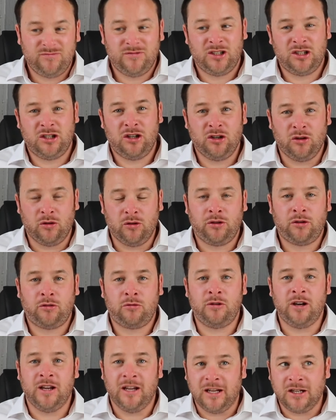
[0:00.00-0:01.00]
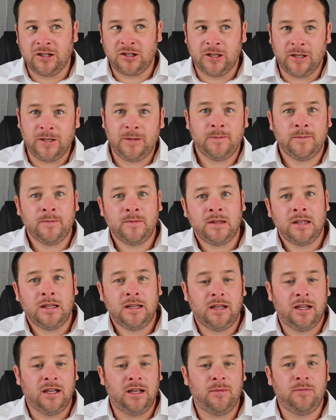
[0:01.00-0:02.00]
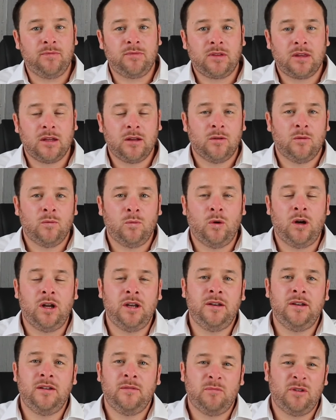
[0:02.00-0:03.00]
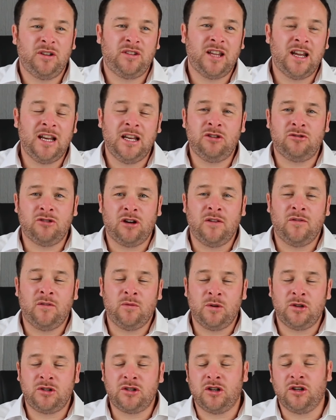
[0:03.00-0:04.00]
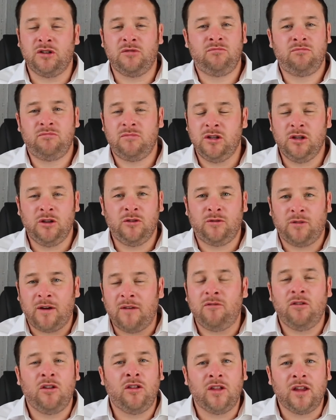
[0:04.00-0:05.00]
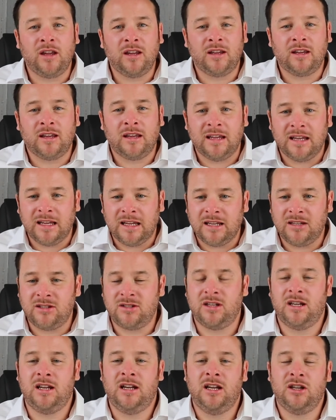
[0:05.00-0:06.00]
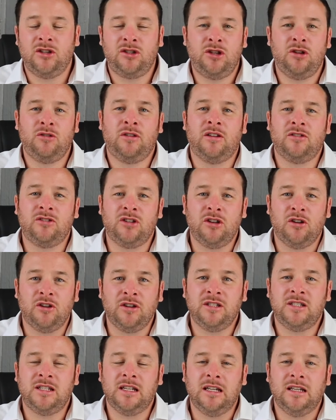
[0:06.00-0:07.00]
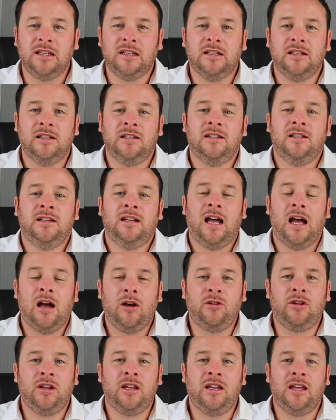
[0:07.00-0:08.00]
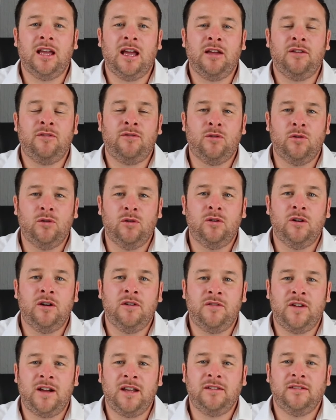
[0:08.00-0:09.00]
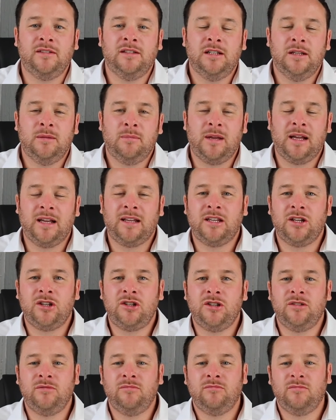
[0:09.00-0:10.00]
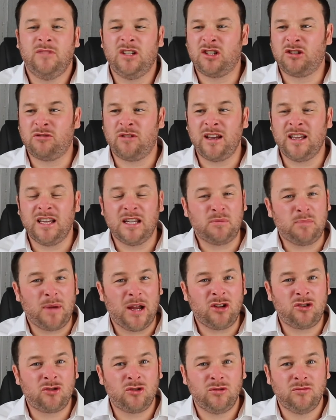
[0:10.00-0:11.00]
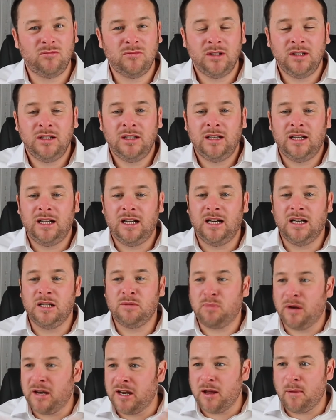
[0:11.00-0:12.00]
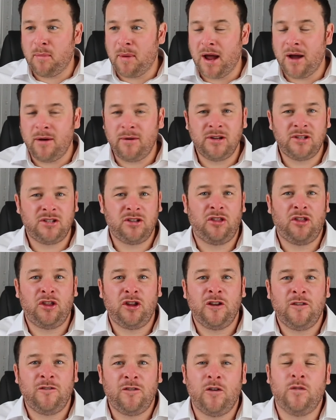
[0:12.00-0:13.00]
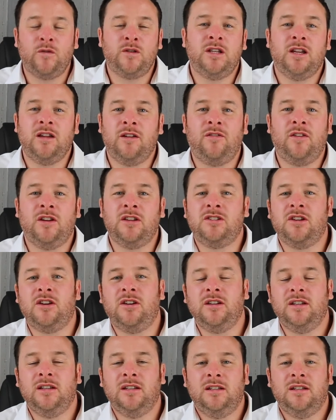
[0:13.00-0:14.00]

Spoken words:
I've kind of got 3 actually. One, my daily driver, which I use for everything, is 2019 Audi A4 Avant Black Edition. It's great, it's petrol, it's plenty of power, it's a 35 TFSI,